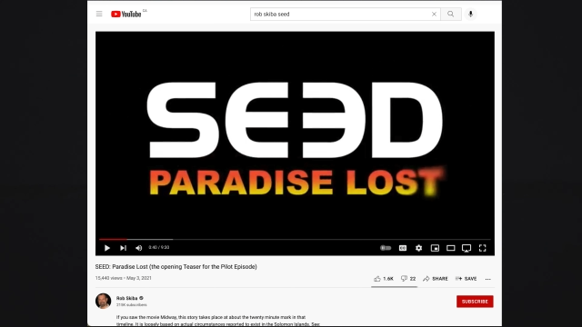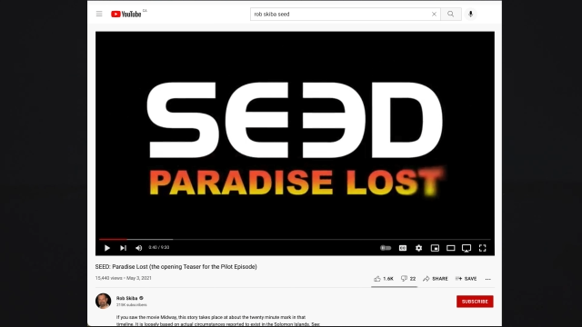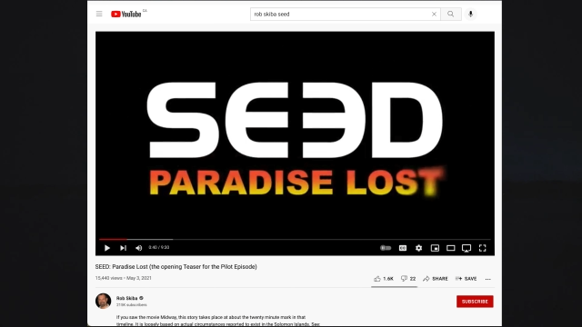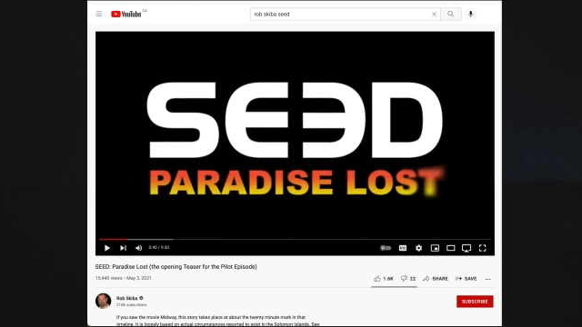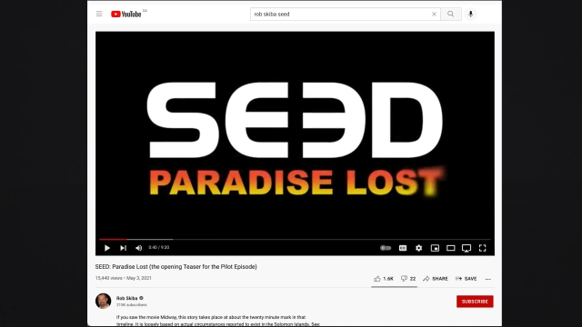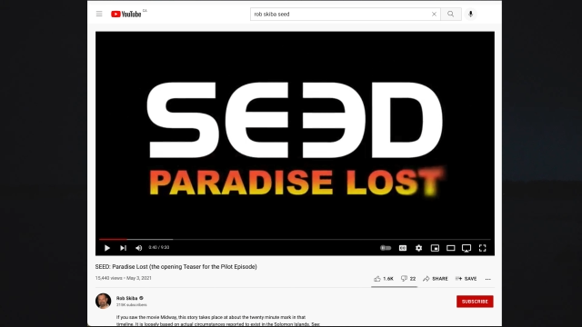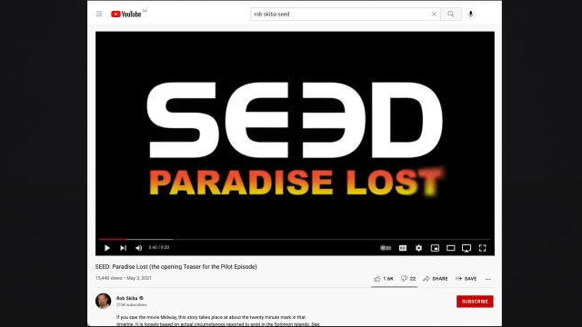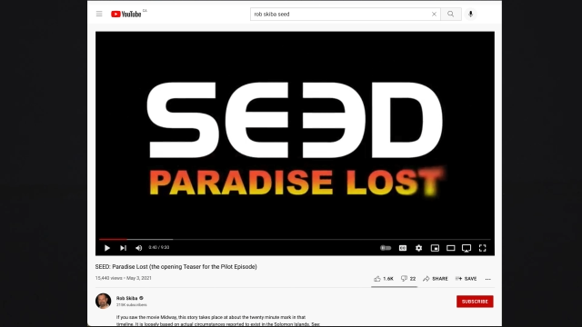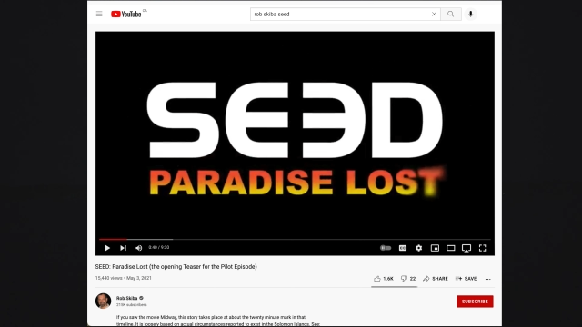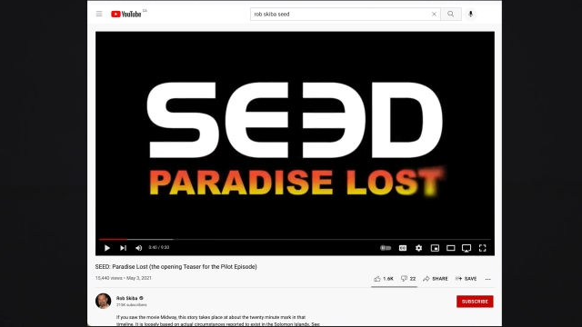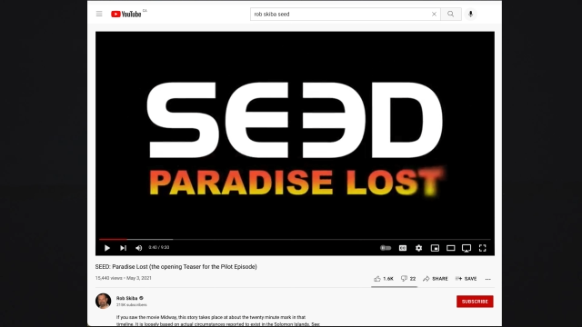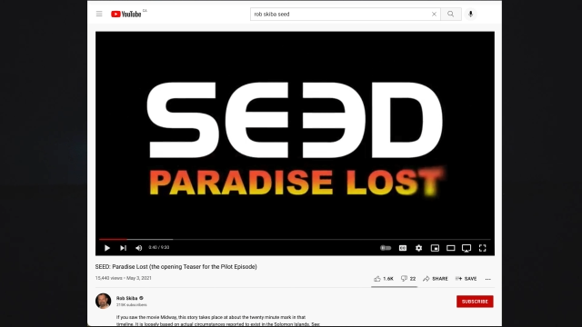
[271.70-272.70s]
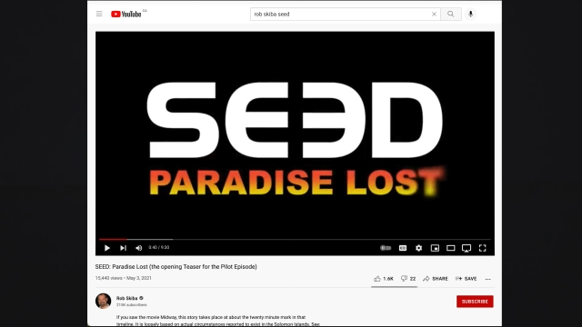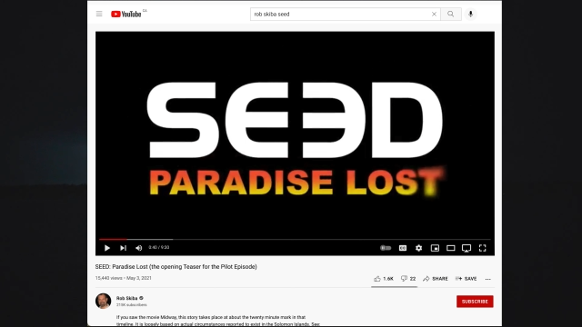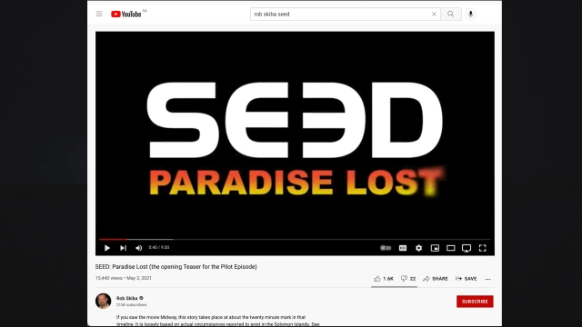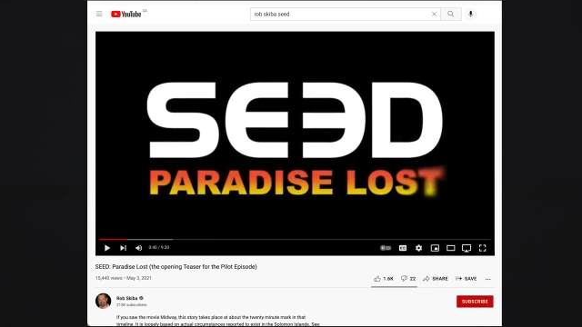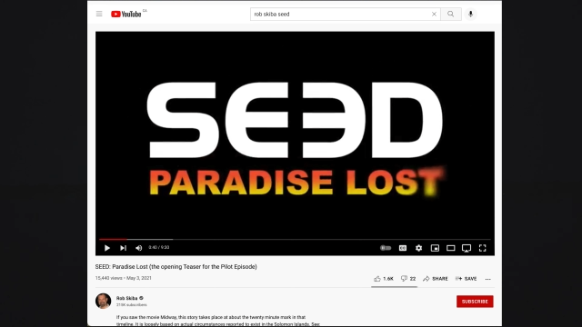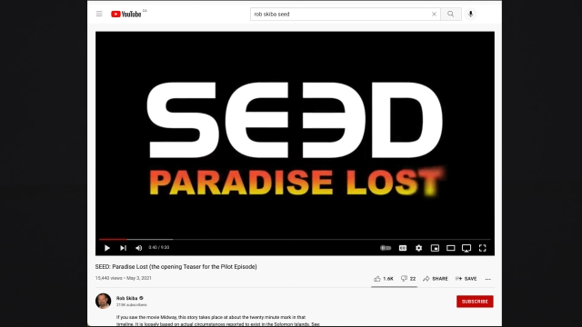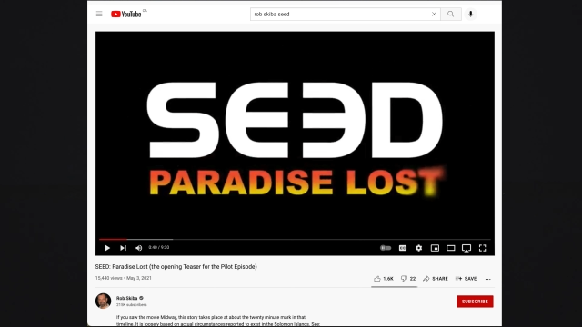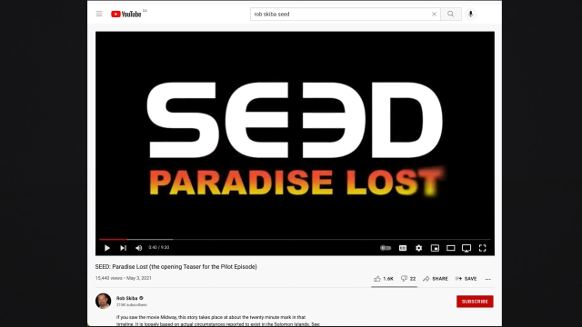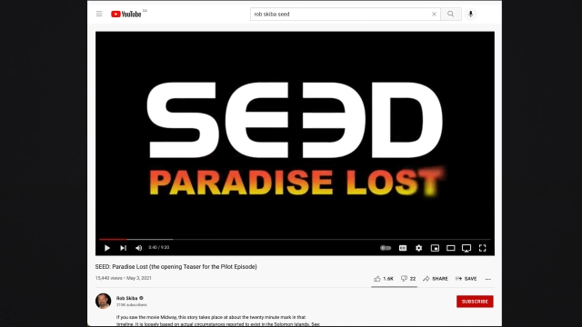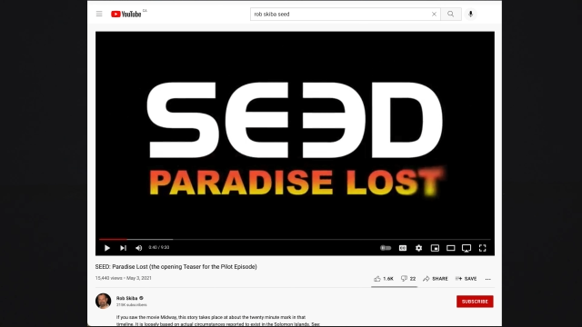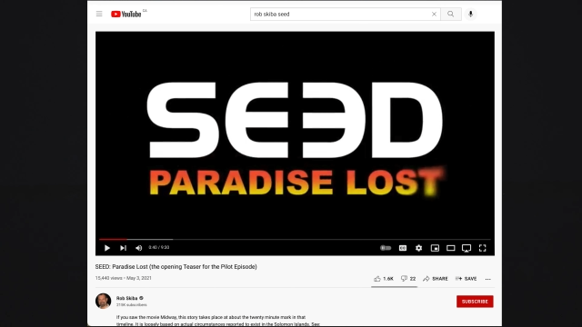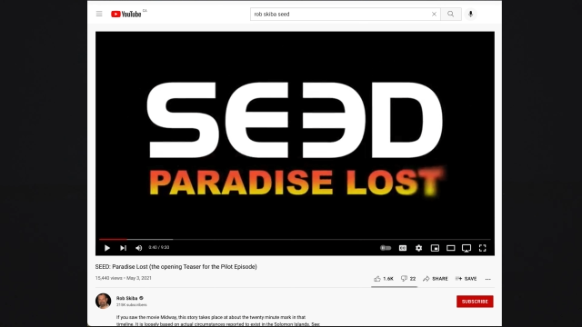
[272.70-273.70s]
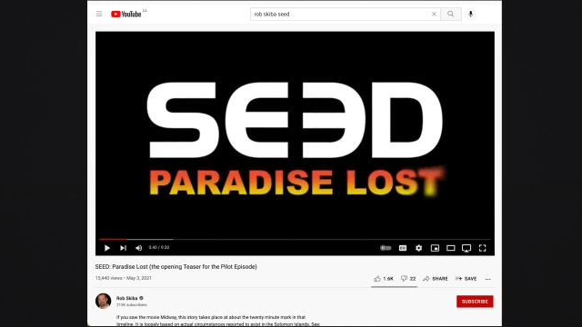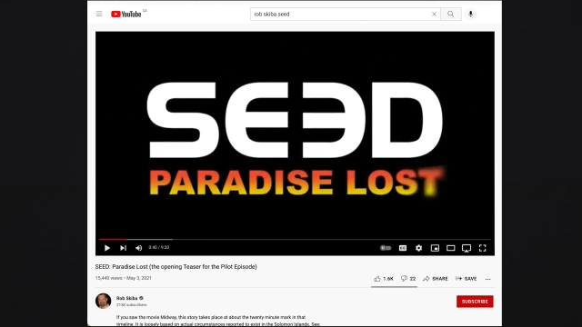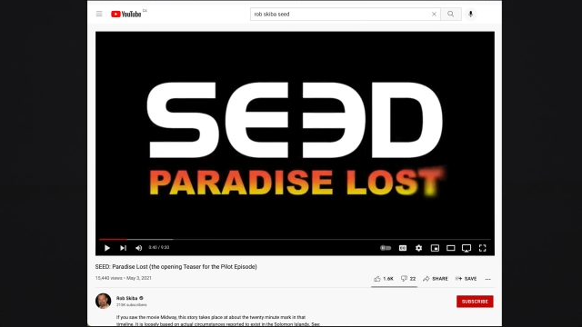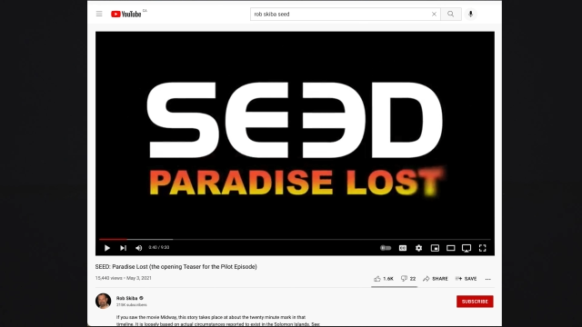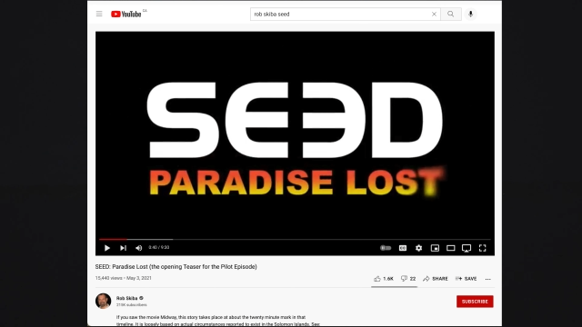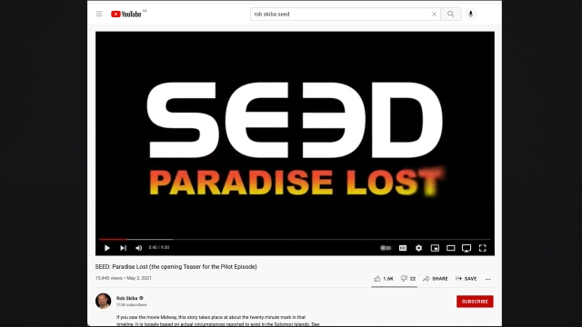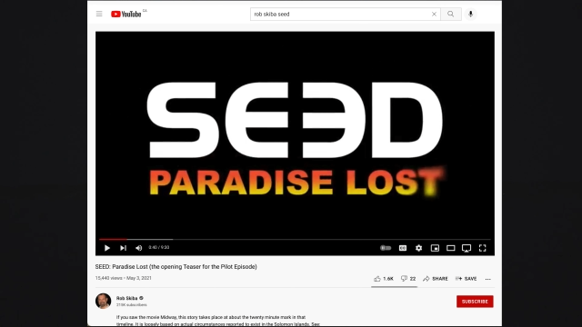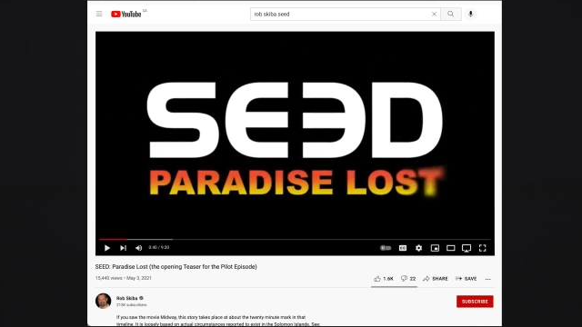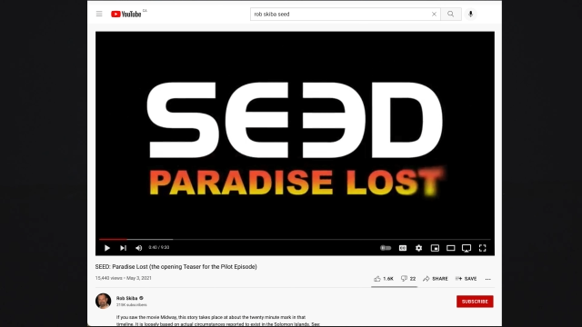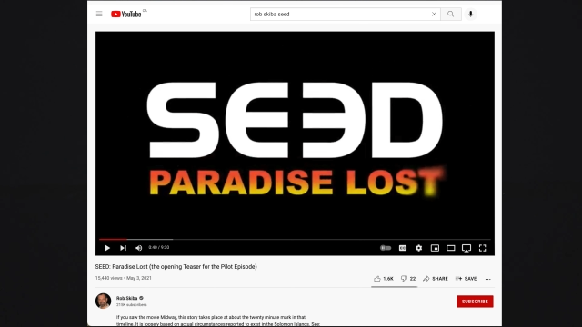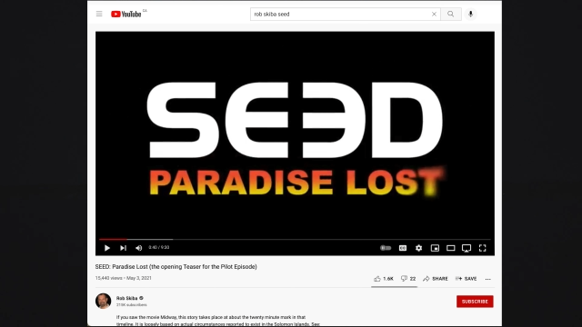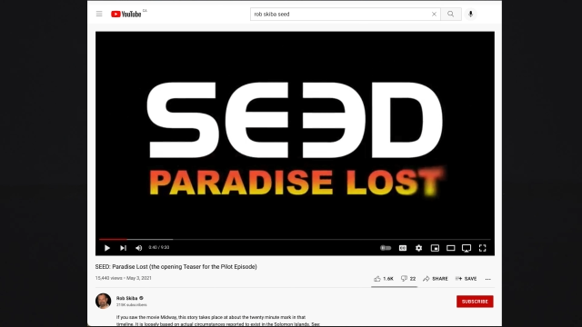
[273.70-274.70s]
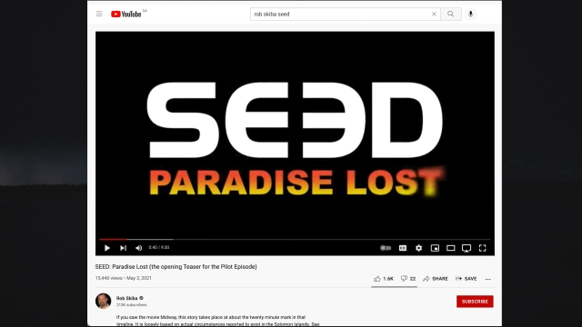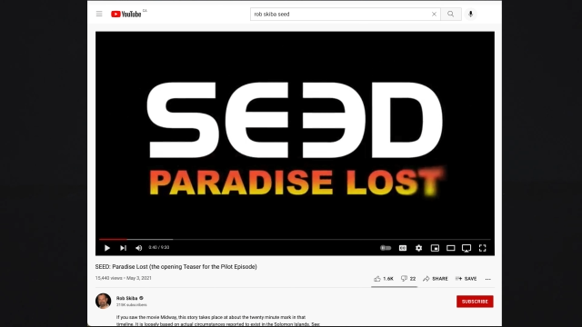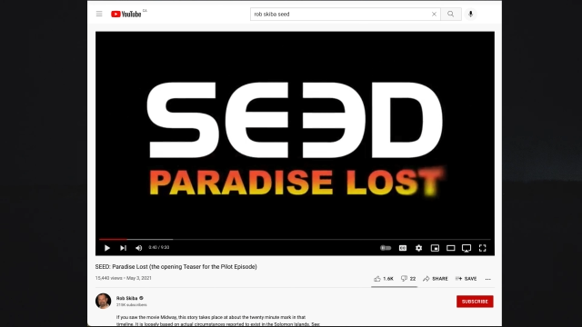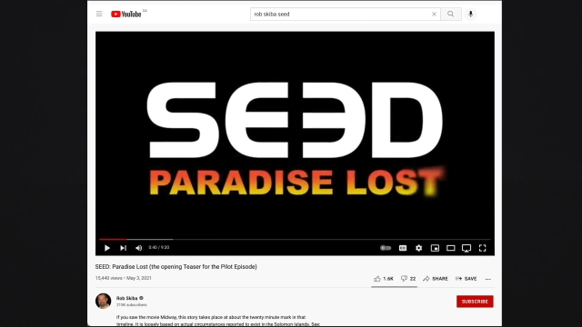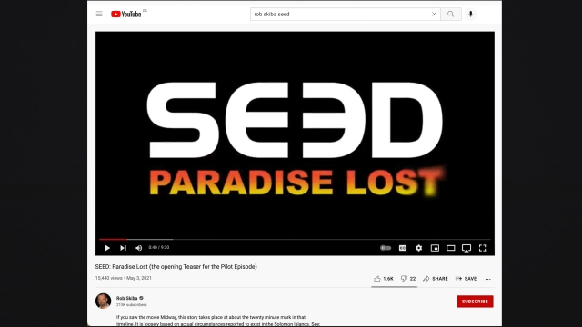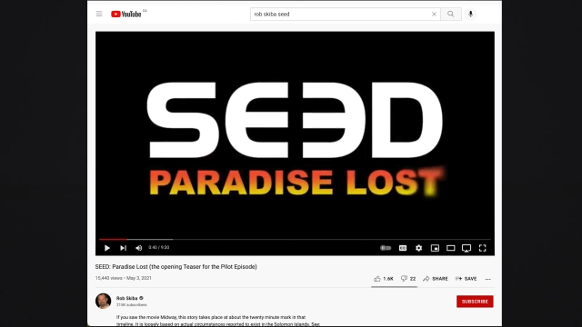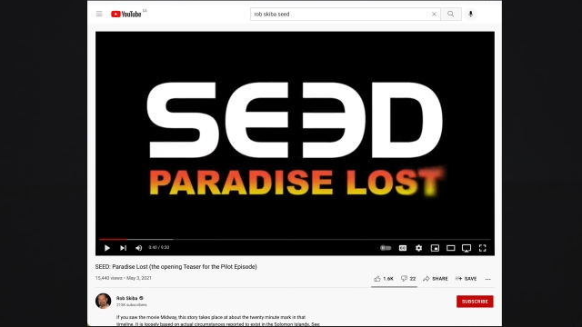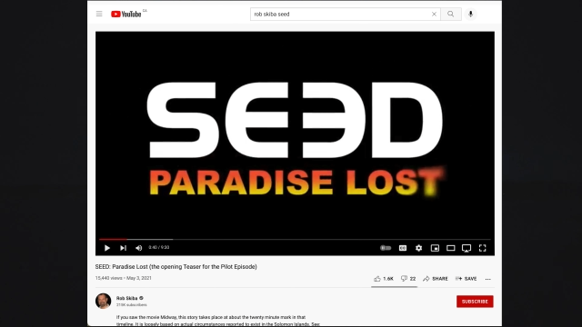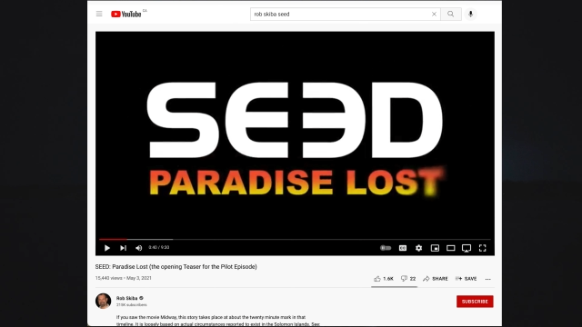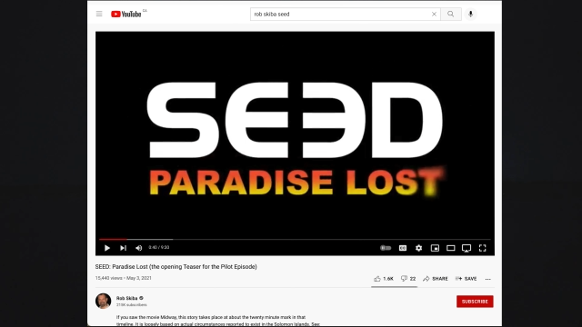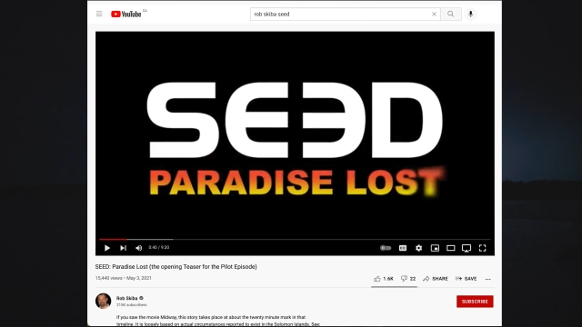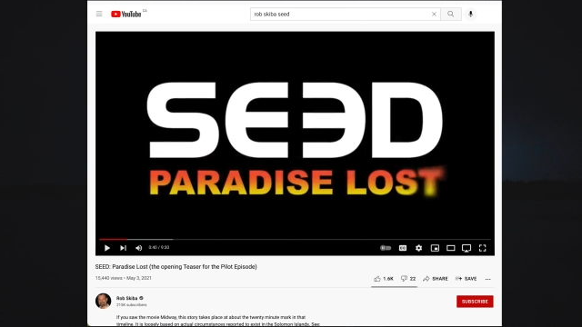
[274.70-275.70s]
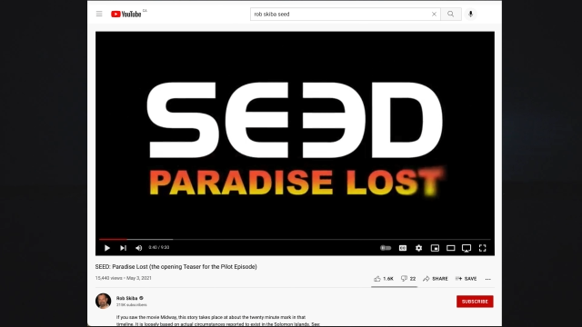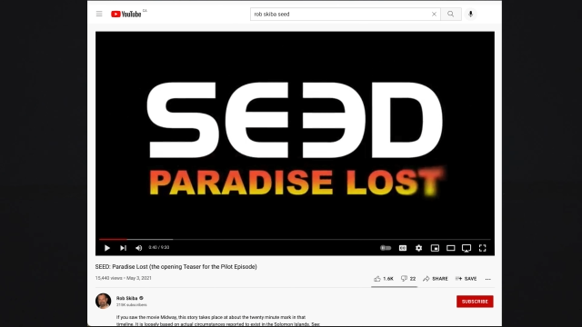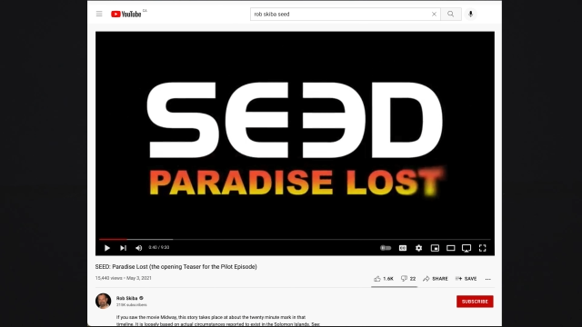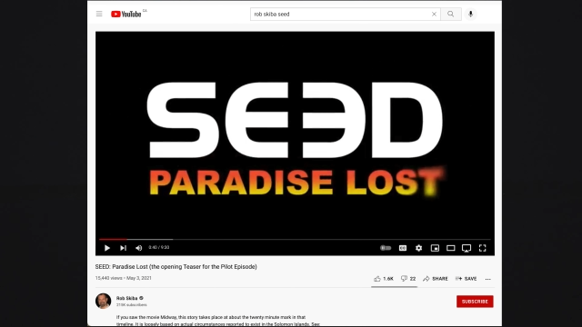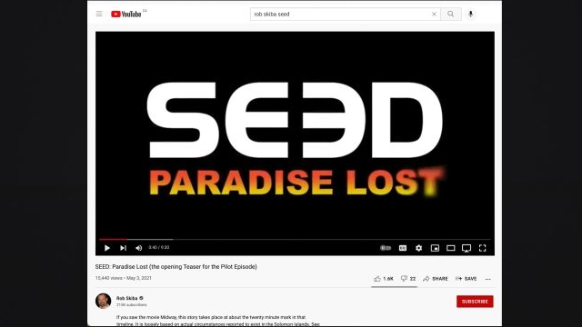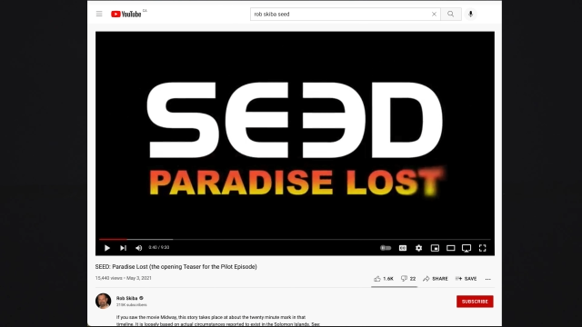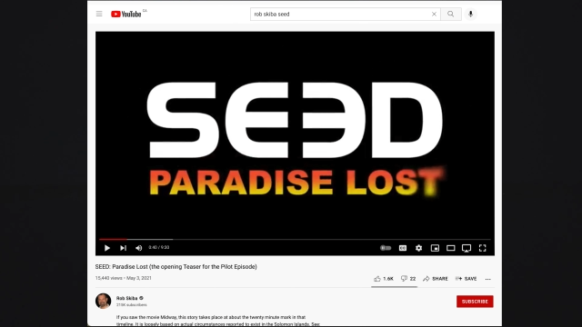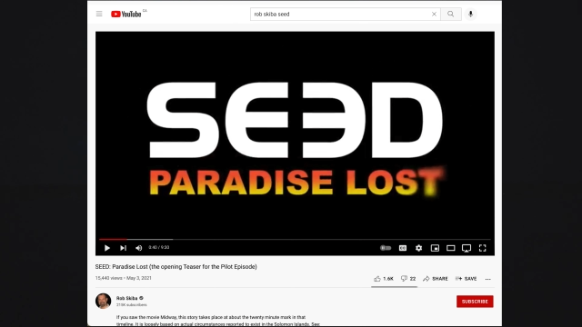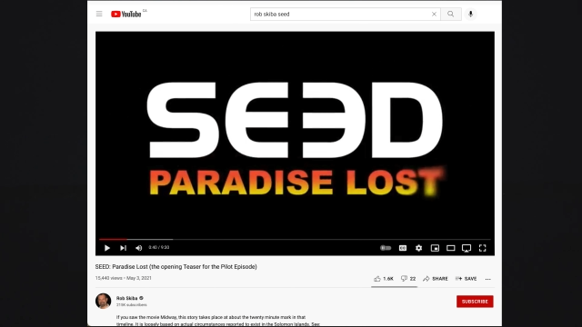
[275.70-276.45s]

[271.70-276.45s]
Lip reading: Nobody's mouth can be seen.